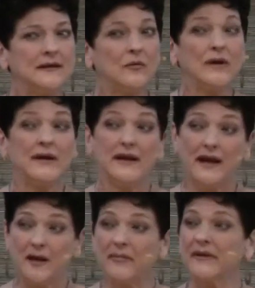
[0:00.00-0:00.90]
What can
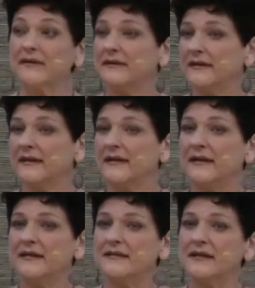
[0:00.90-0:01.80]
happen
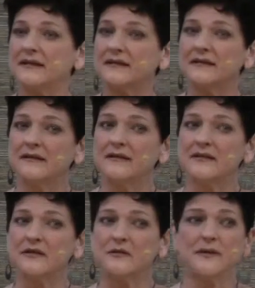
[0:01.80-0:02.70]
is that they
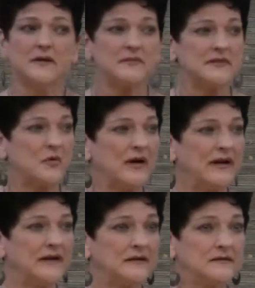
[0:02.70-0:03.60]
start to become
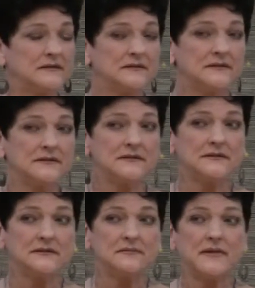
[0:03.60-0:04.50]
disappointing.
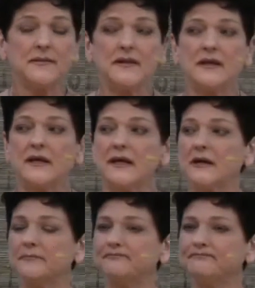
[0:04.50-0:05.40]
Maybe they
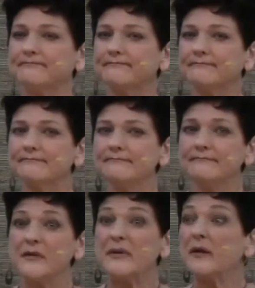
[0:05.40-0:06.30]

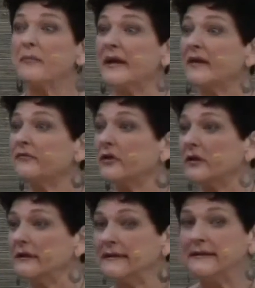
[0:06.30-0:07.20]
become painful,
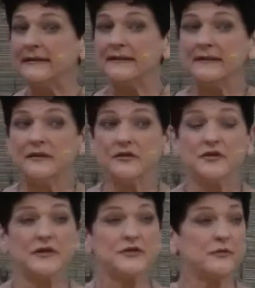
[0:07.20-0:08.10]
or
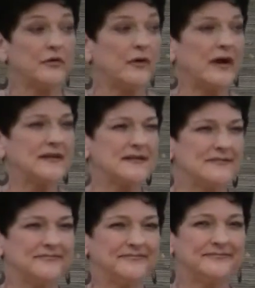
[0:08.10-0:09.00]
turn into regrets.
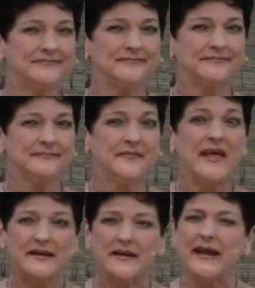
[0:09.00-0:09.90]

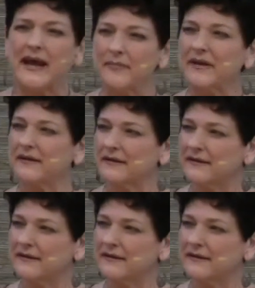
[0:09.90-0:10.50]
That can happen.